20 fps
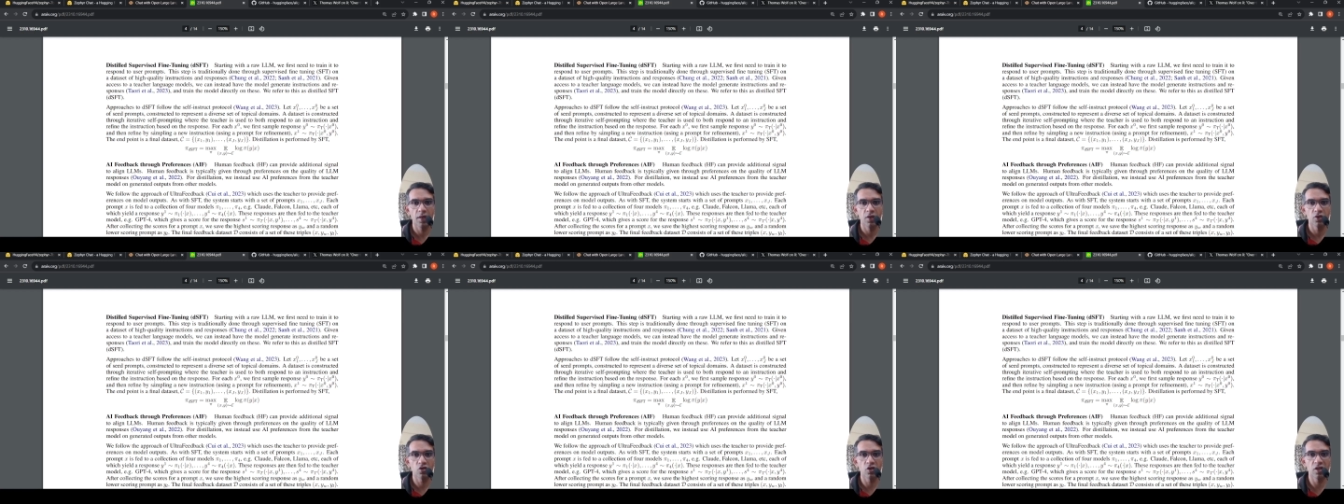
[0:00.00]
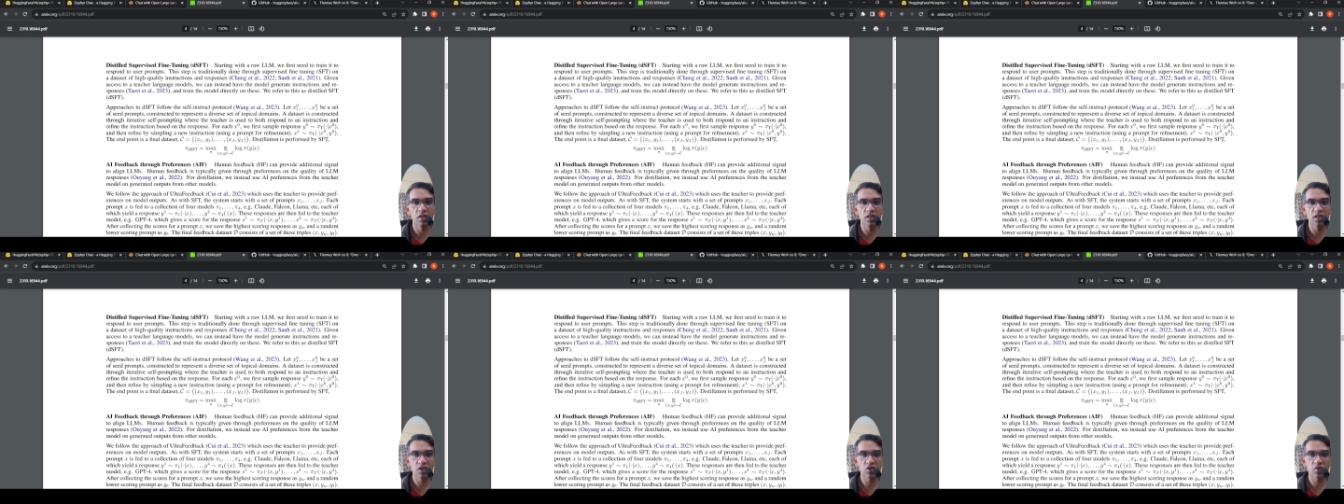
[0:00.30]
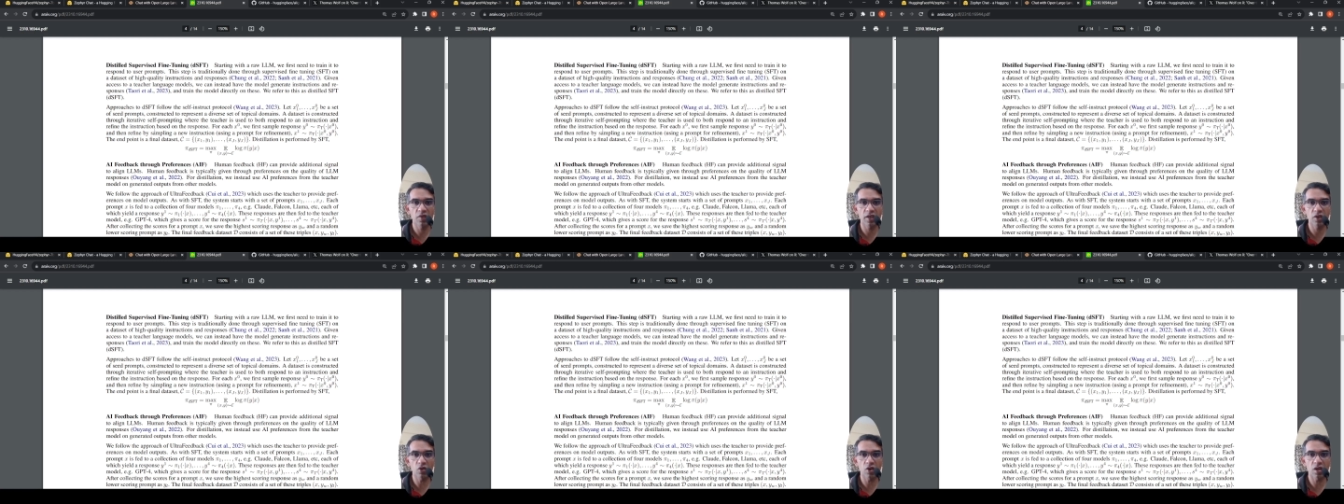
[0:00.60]
So in this
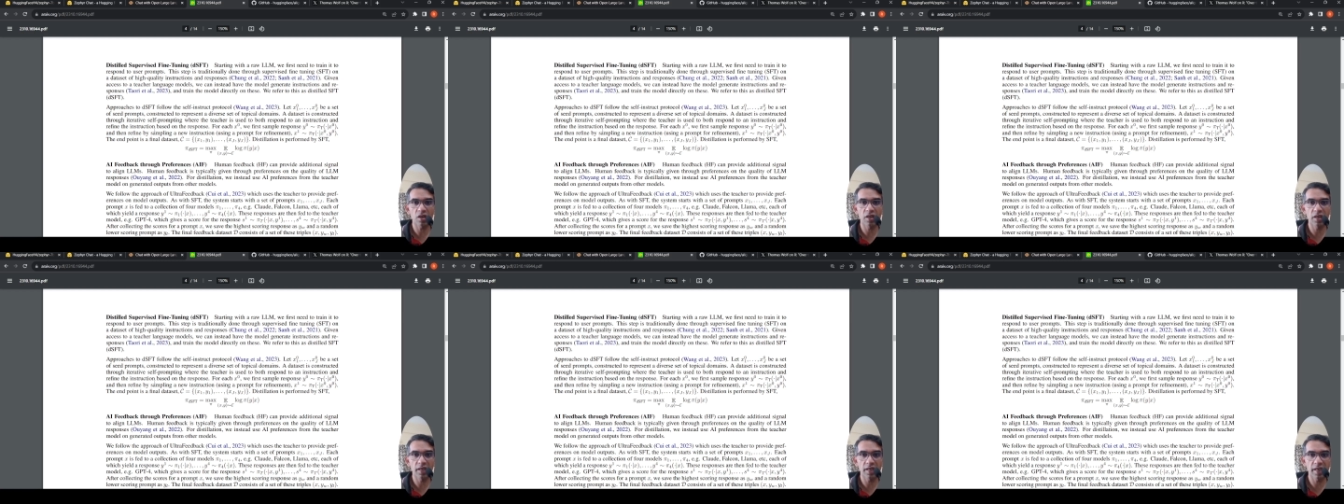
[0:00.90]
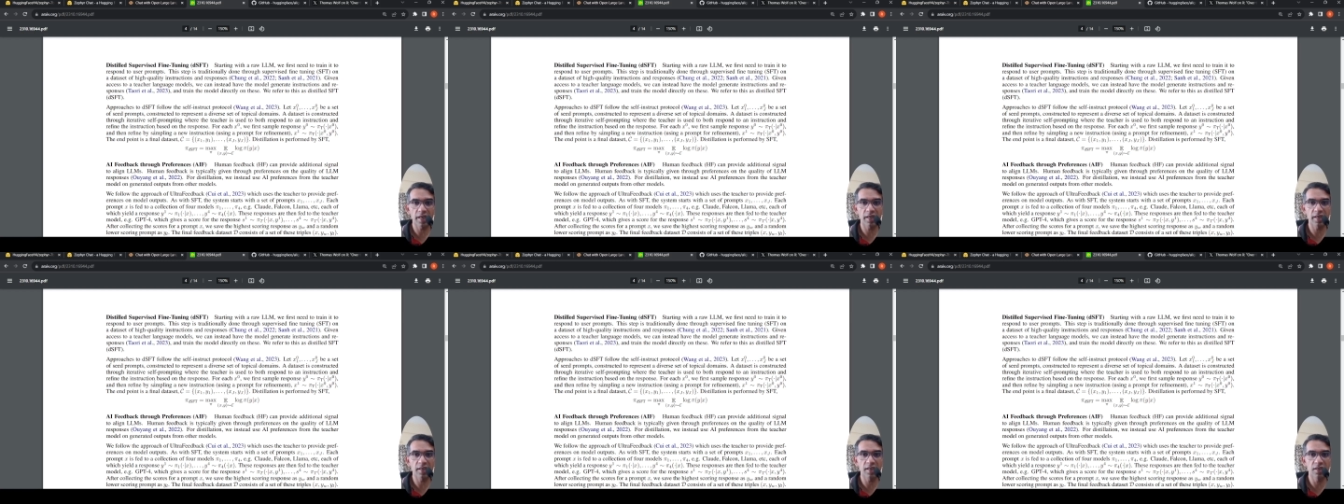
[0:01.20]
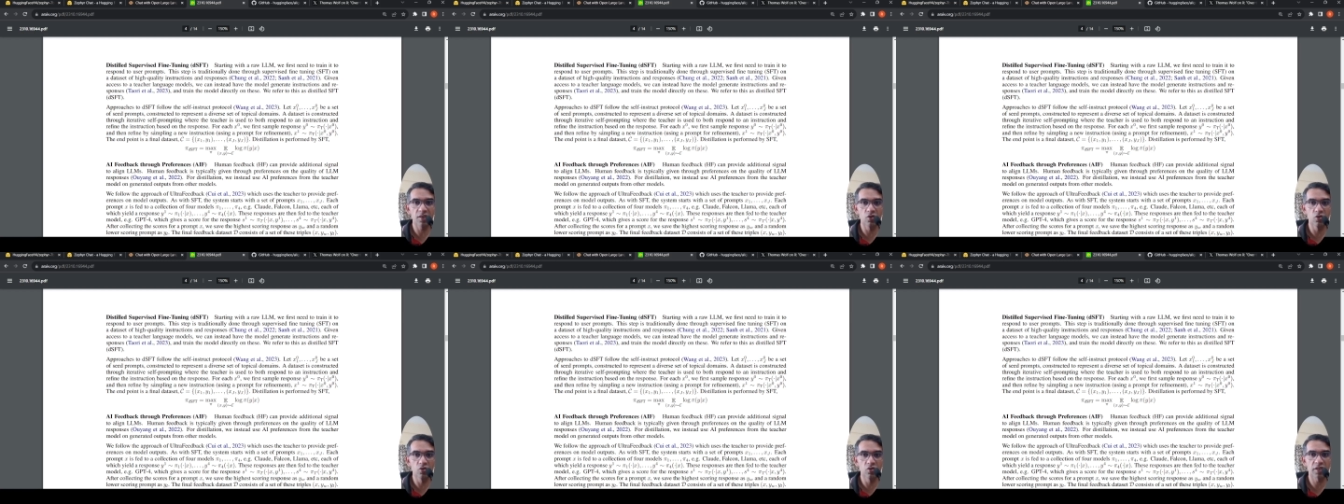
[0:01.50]
way, you are creating a
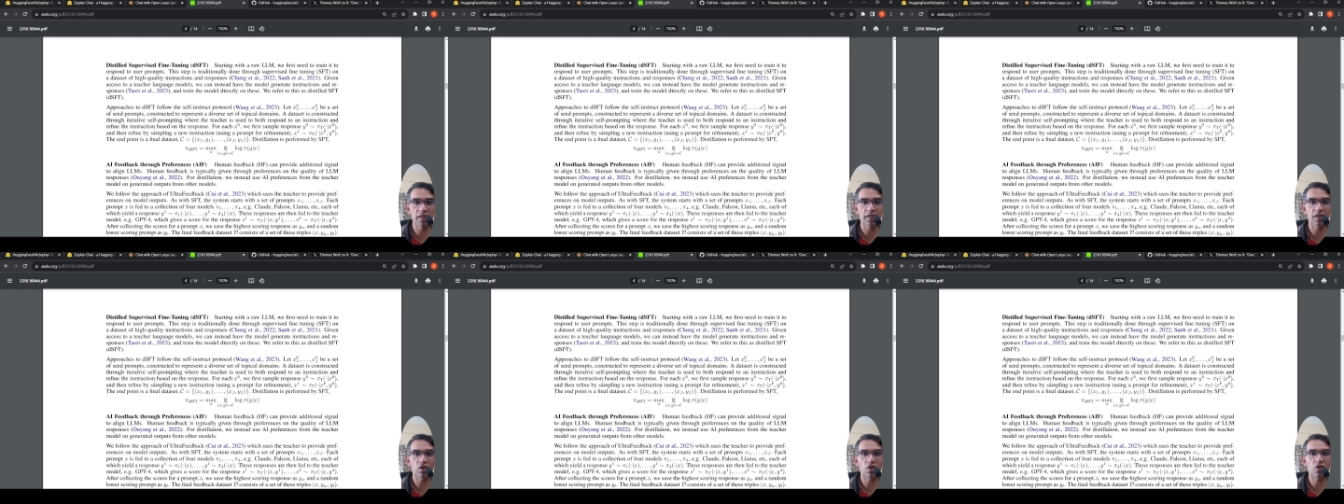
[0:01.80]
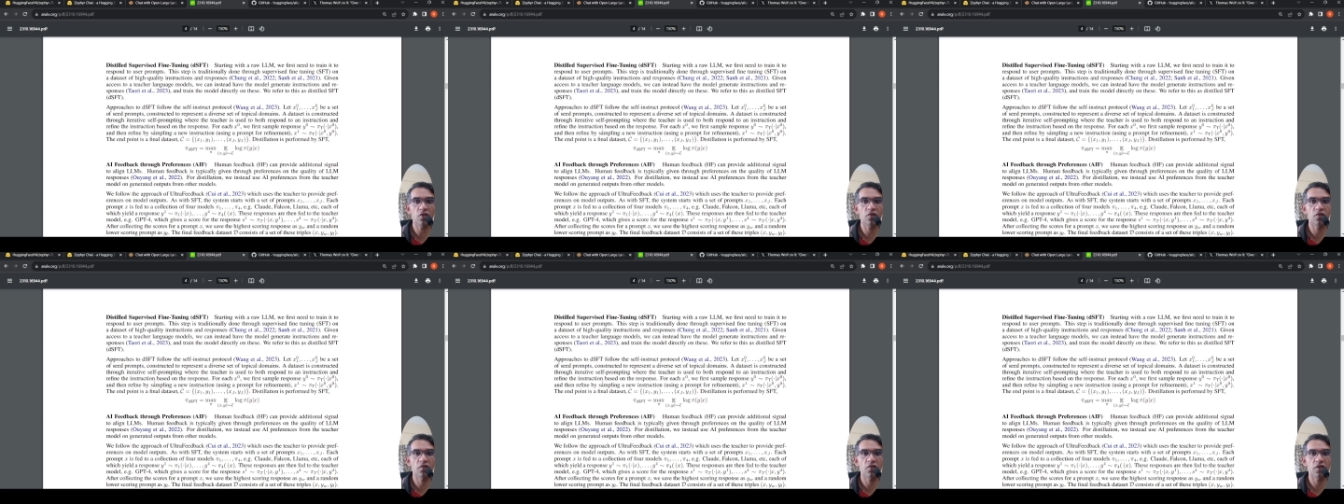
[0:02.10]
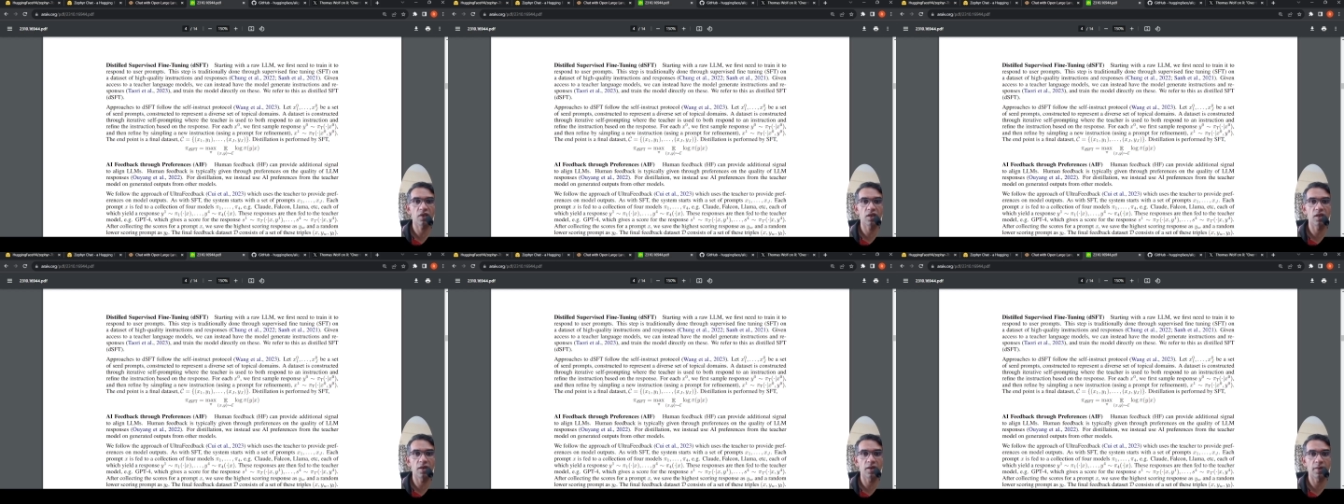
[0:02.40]
new set of
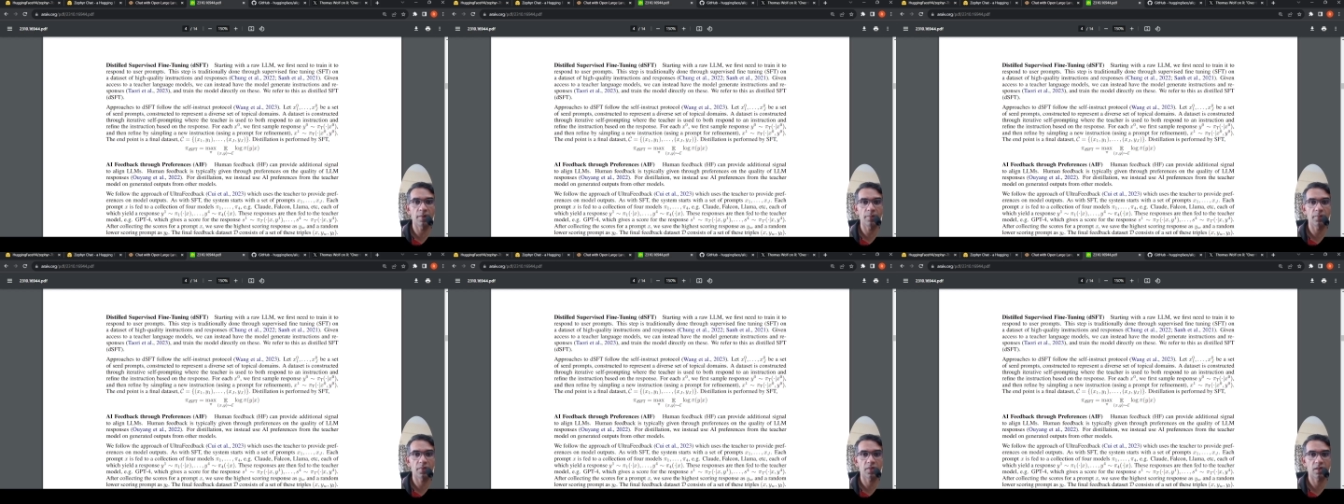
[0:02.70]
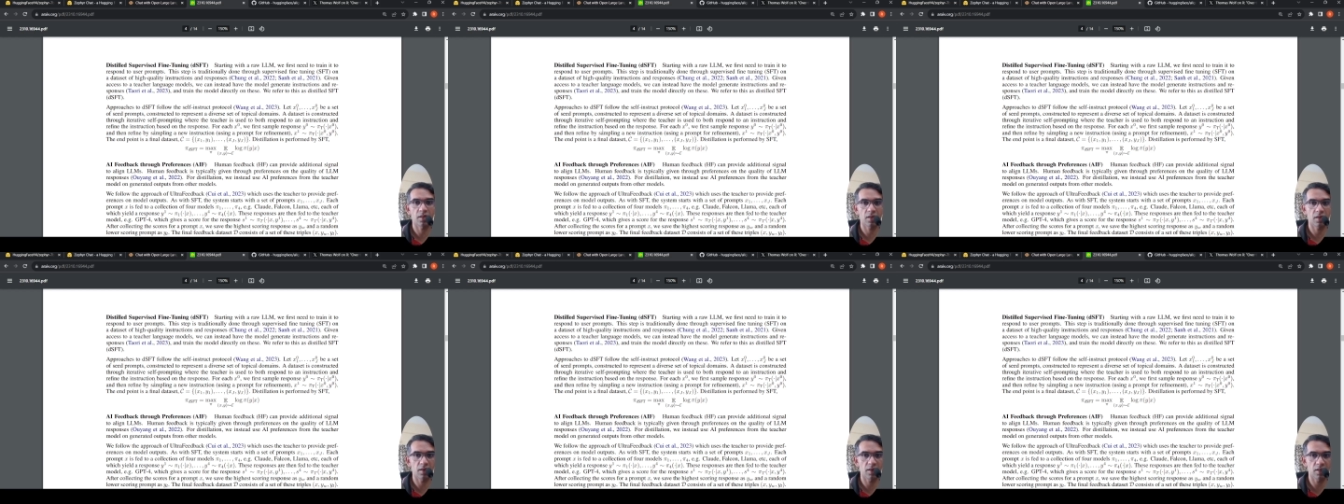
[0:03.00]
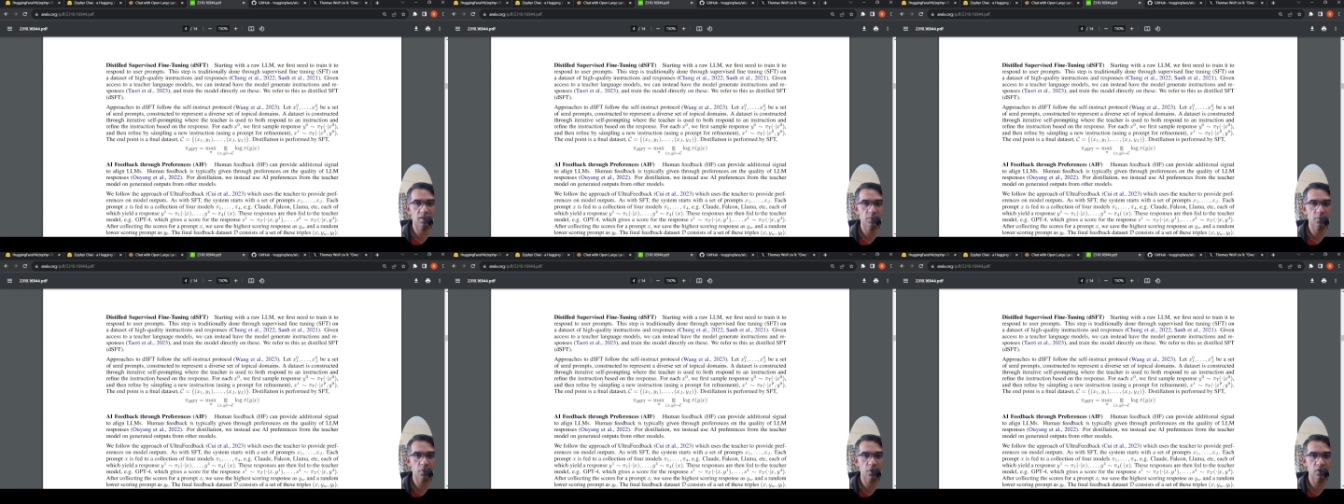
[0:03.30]
uh,
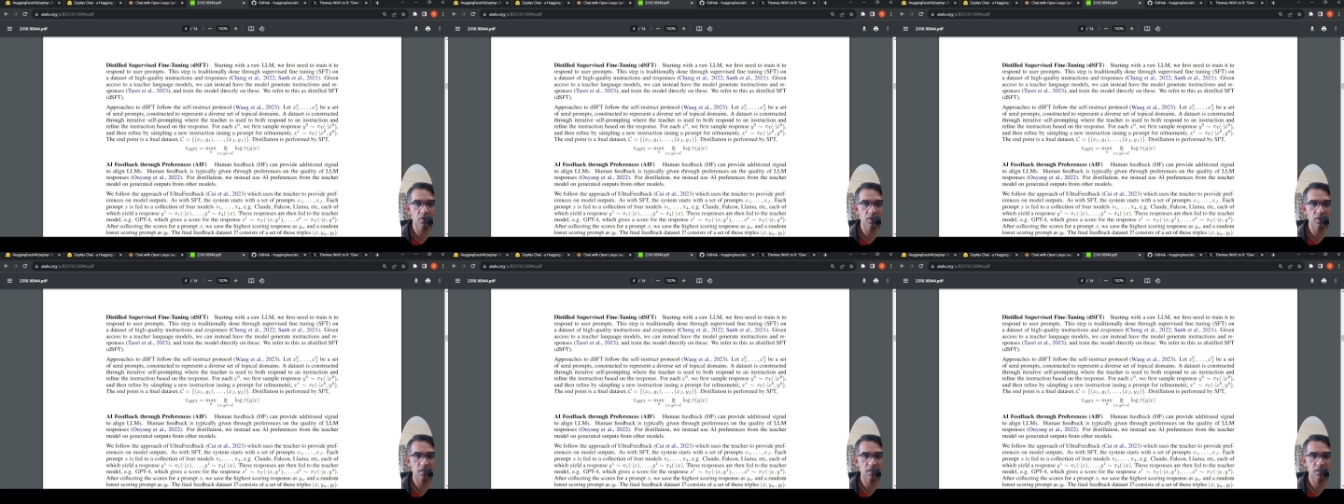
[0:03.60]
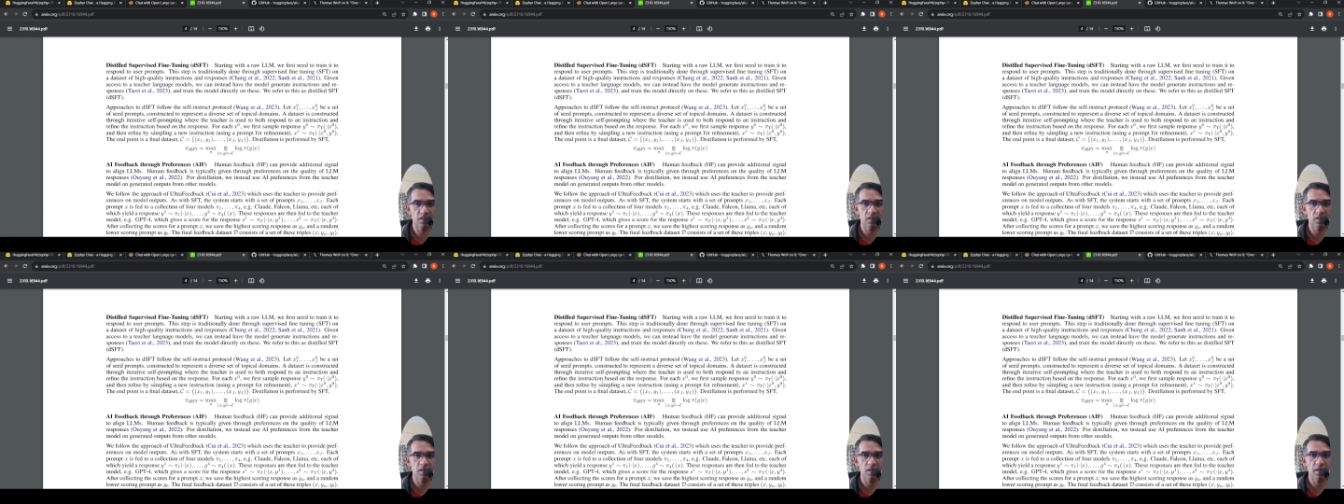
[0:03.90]
responses